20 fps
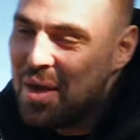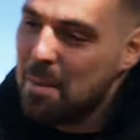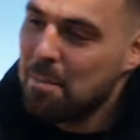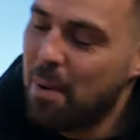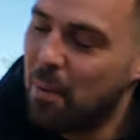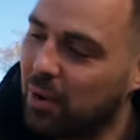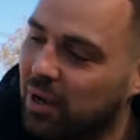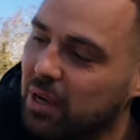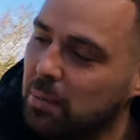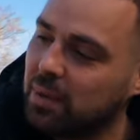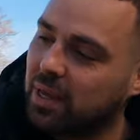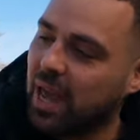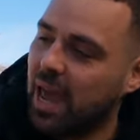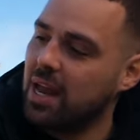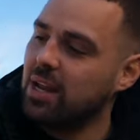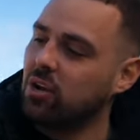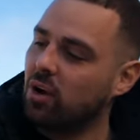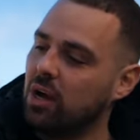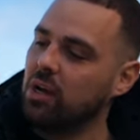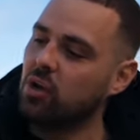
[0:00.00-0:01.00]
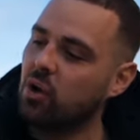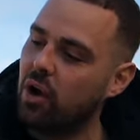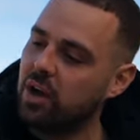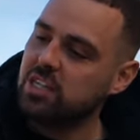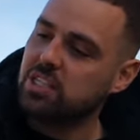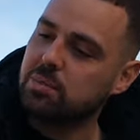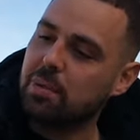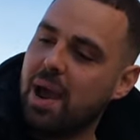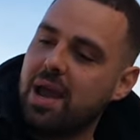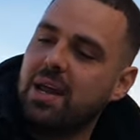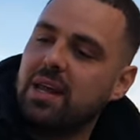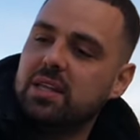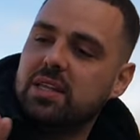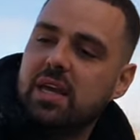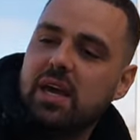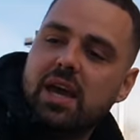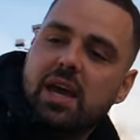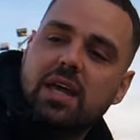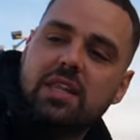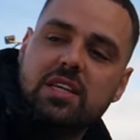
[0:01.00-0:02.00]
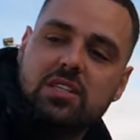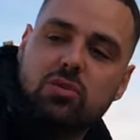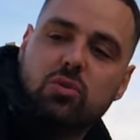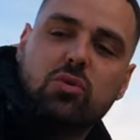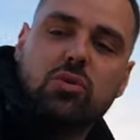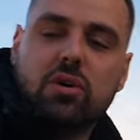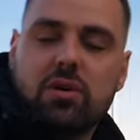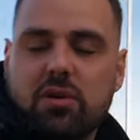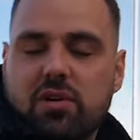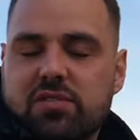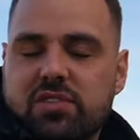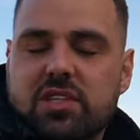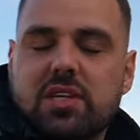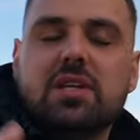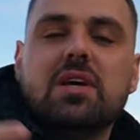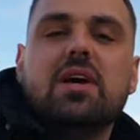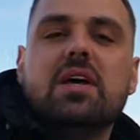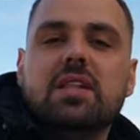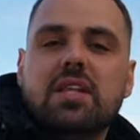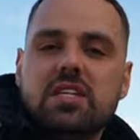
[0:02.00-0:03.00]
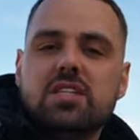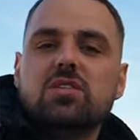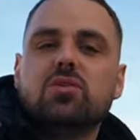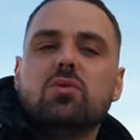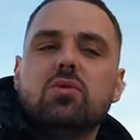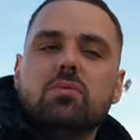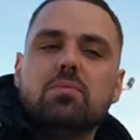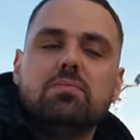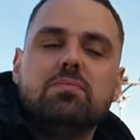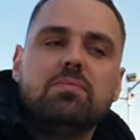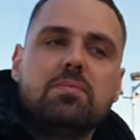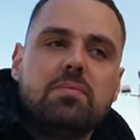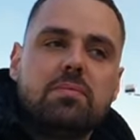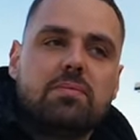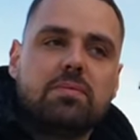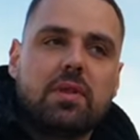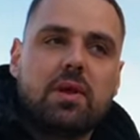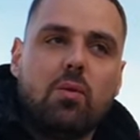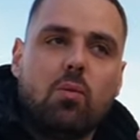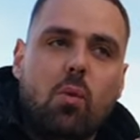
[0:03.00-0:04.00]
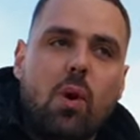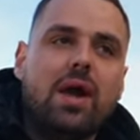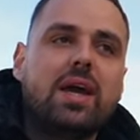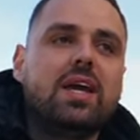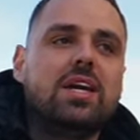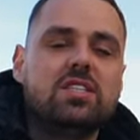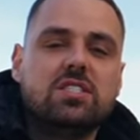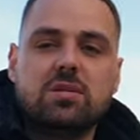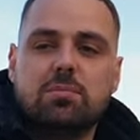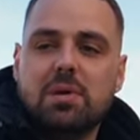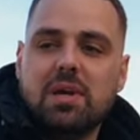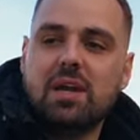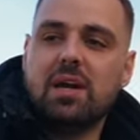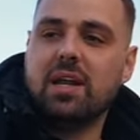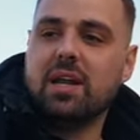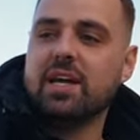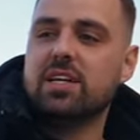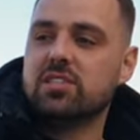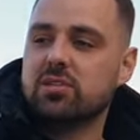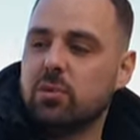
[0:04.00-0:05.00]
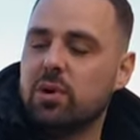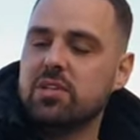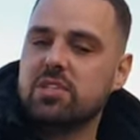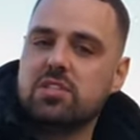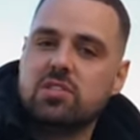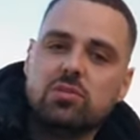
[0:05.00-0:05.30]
we're going to be getting like lines painted here. This all obviously this is all waiting to be cleaned. So once this